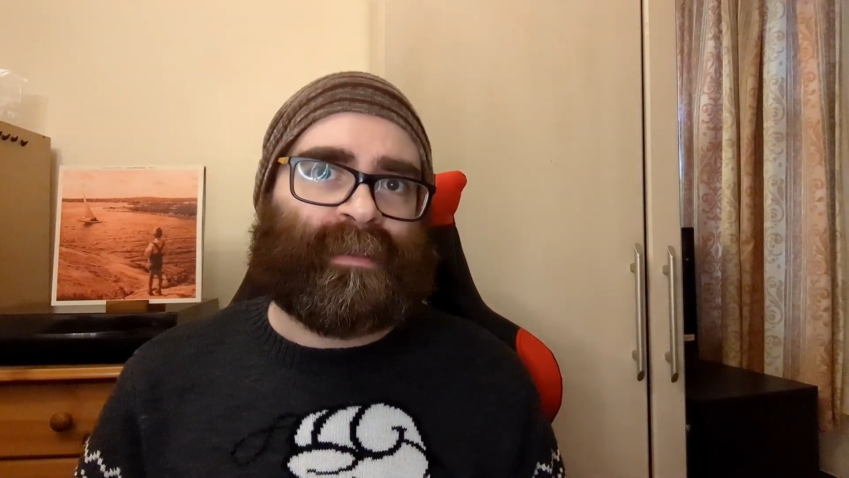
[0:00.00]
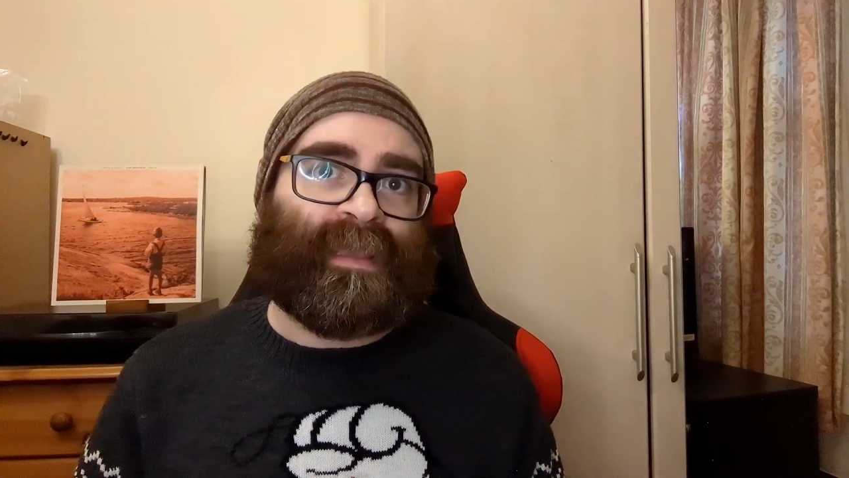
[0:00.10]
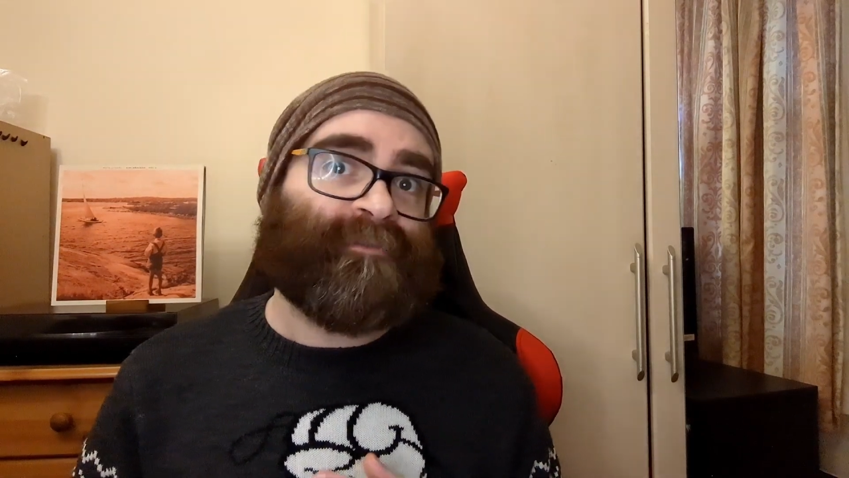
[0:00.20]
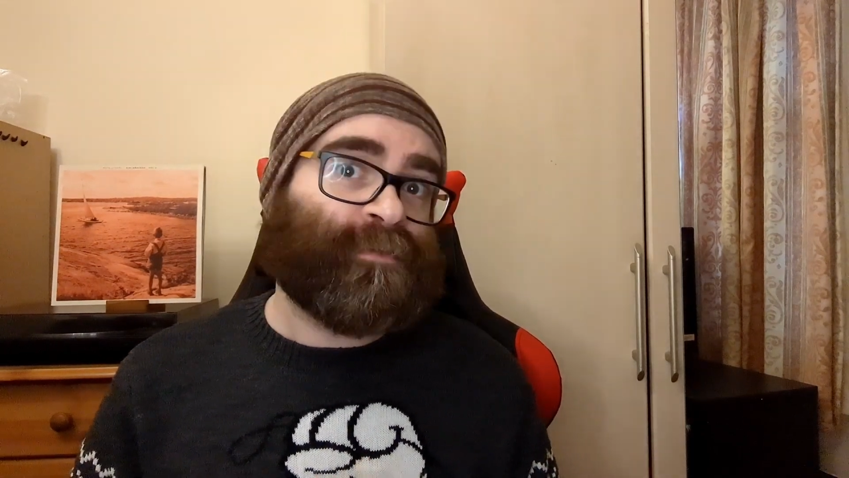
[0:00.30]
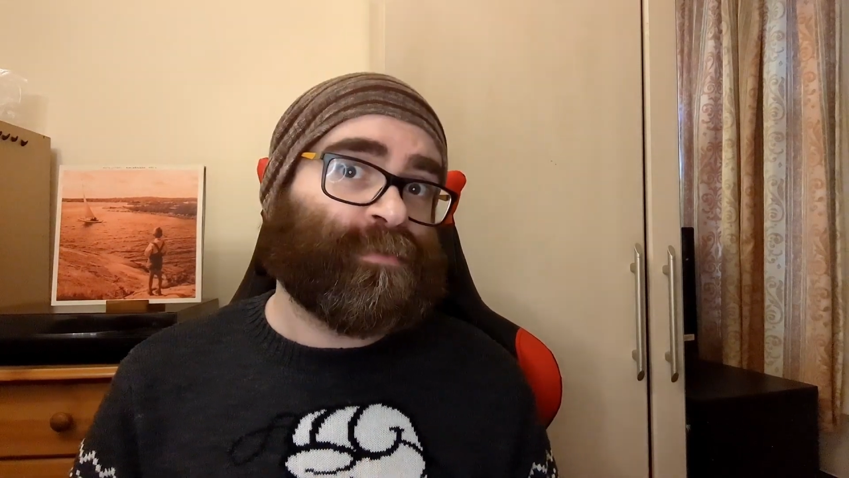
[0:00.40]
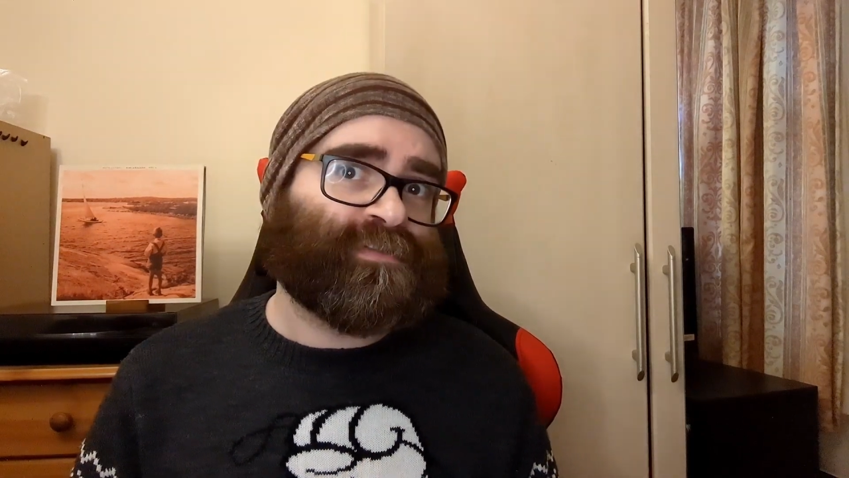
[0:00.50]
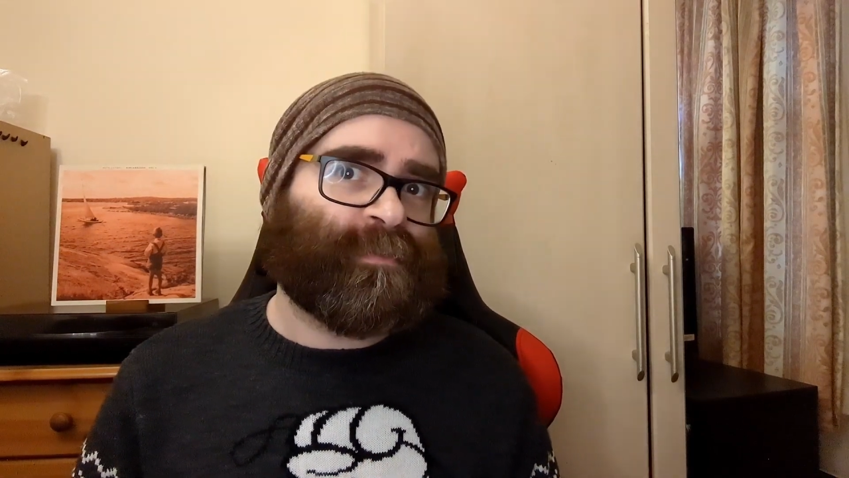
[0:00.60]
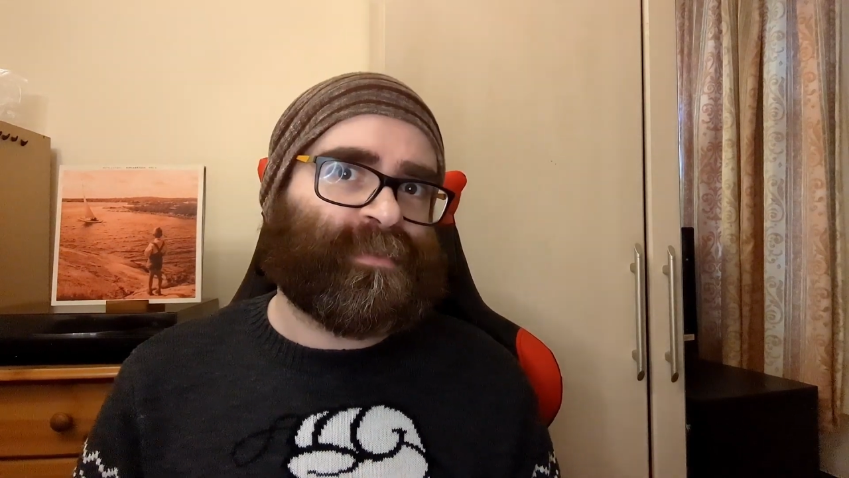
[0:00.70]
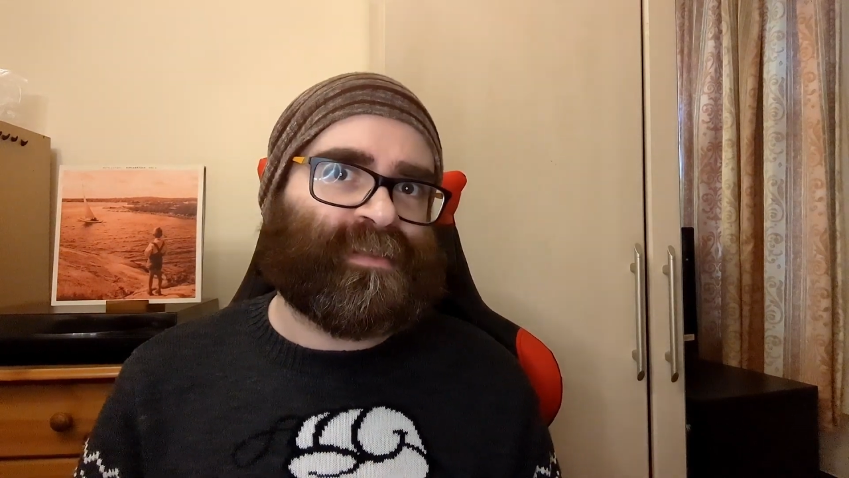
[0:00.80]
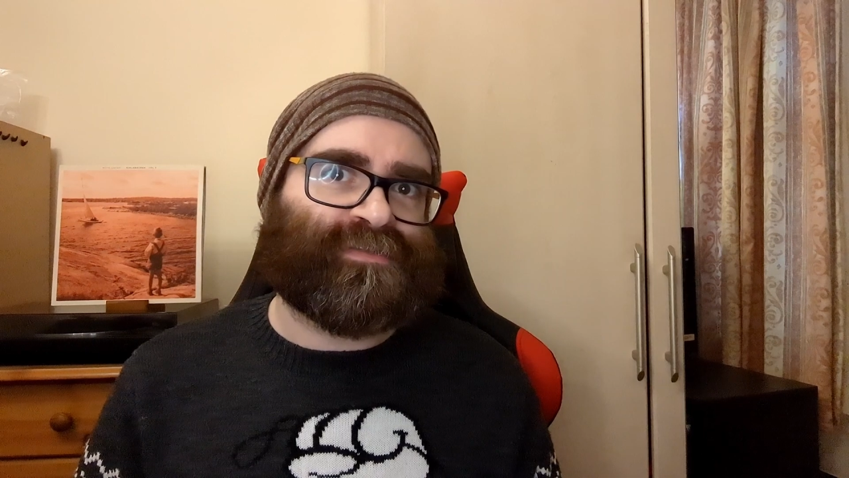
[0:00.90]
If you want
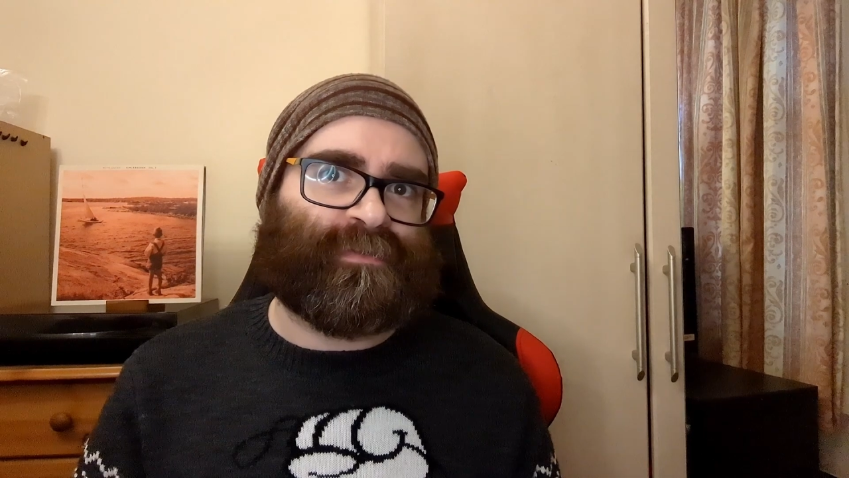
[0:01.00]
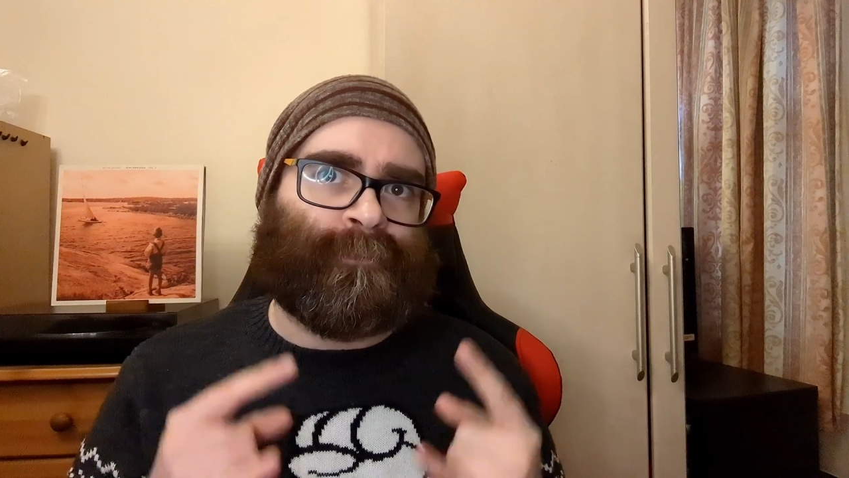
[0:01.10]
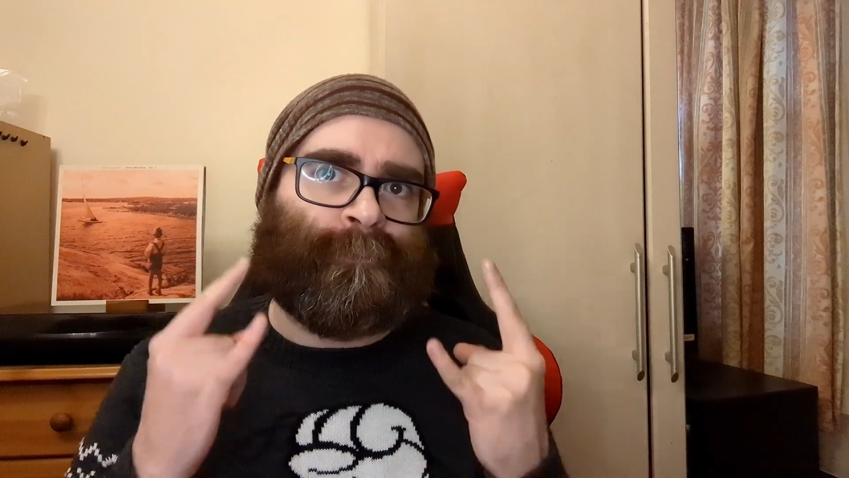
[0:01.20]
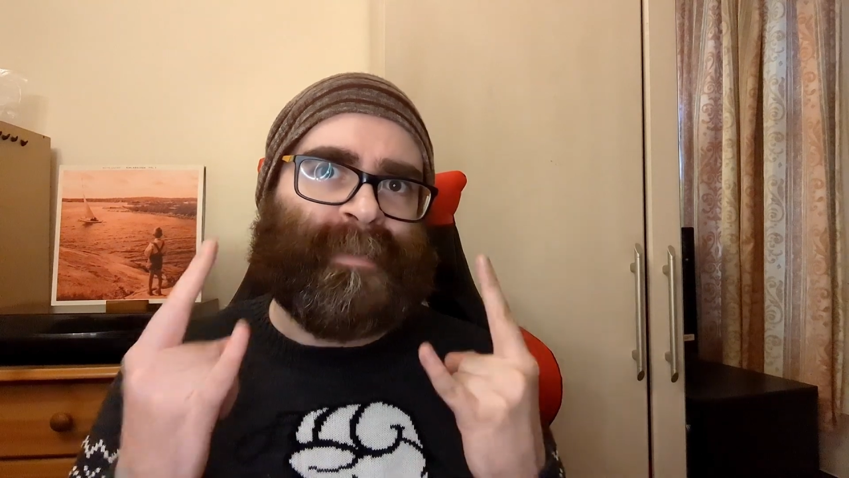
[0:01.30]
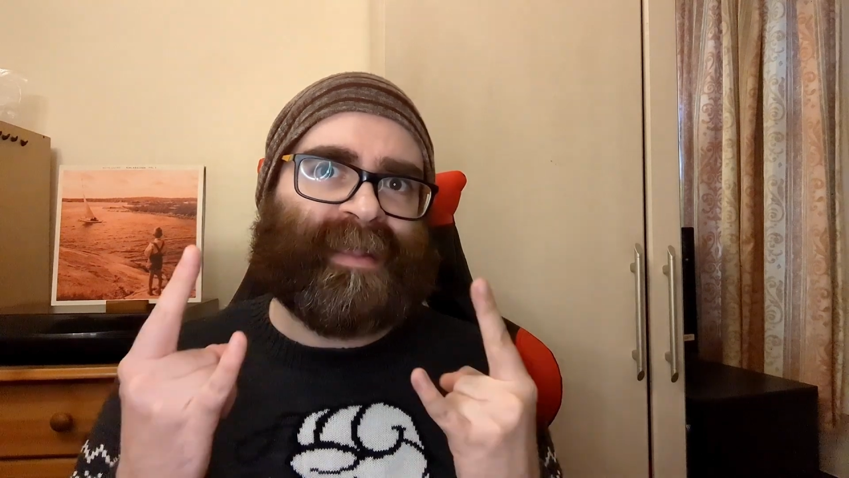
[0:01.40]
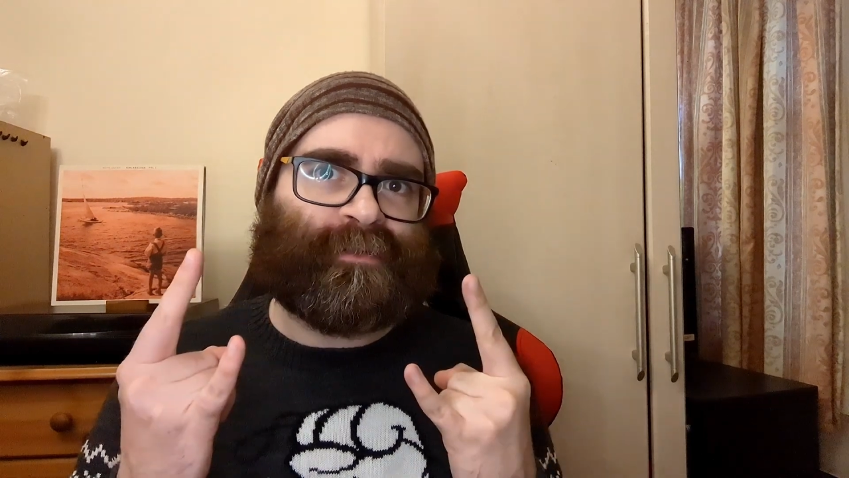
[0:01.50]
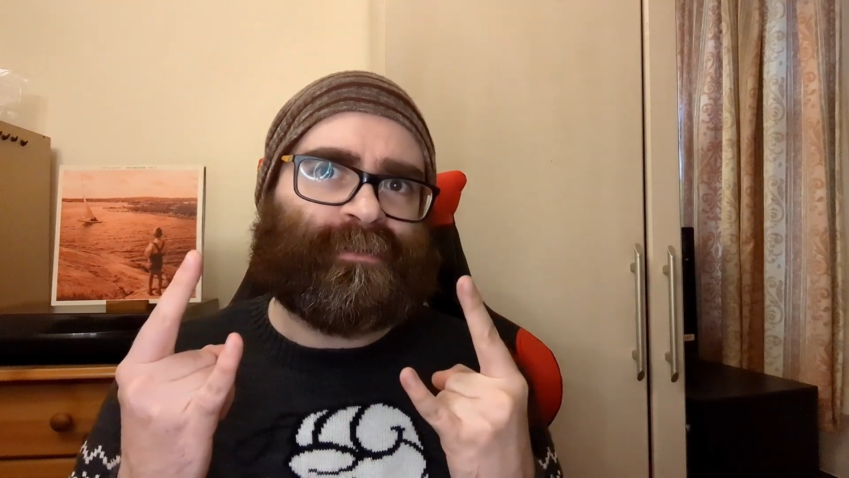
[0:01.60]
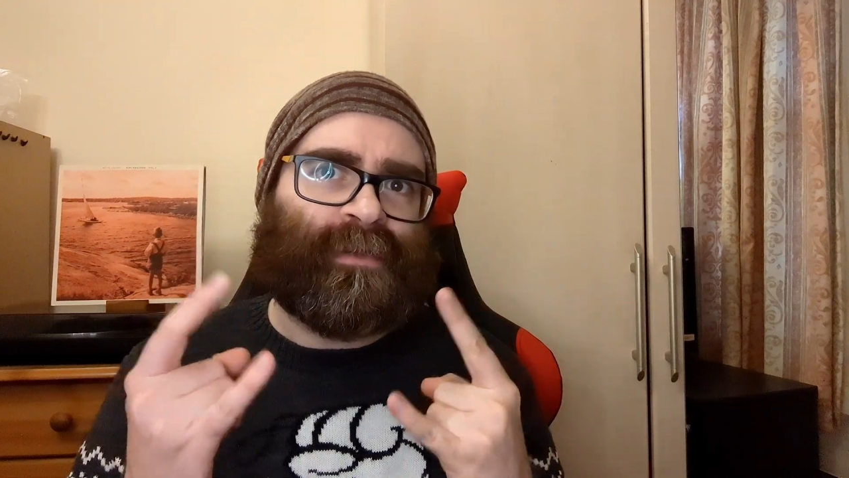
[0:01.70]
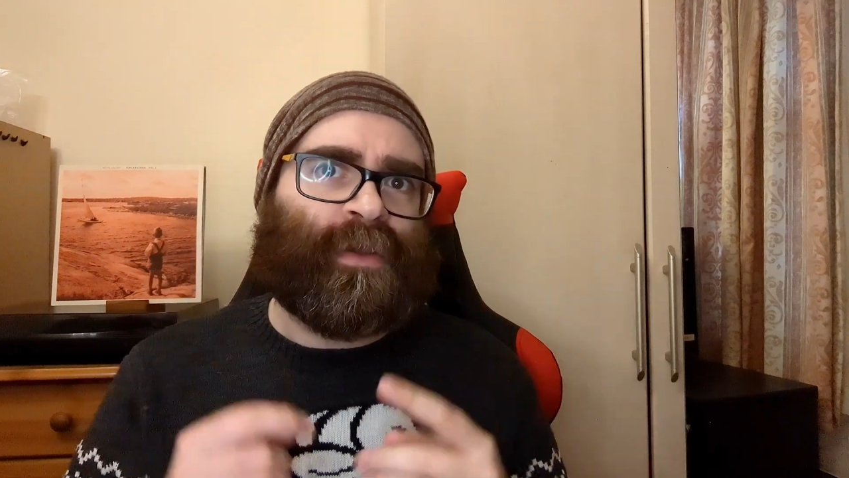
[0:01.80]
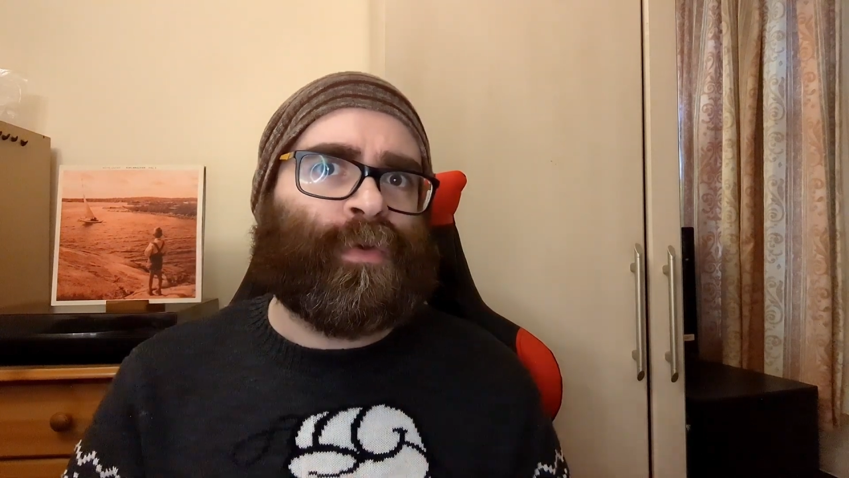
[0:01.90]
something that's just
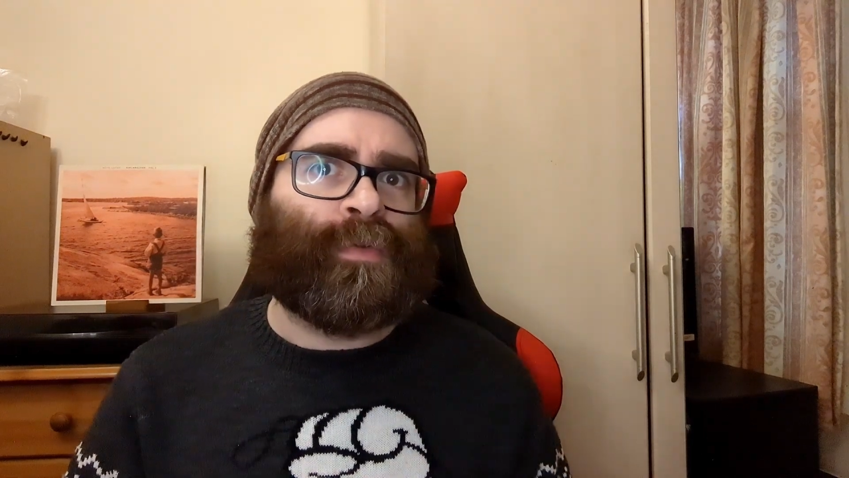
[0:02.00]
metal,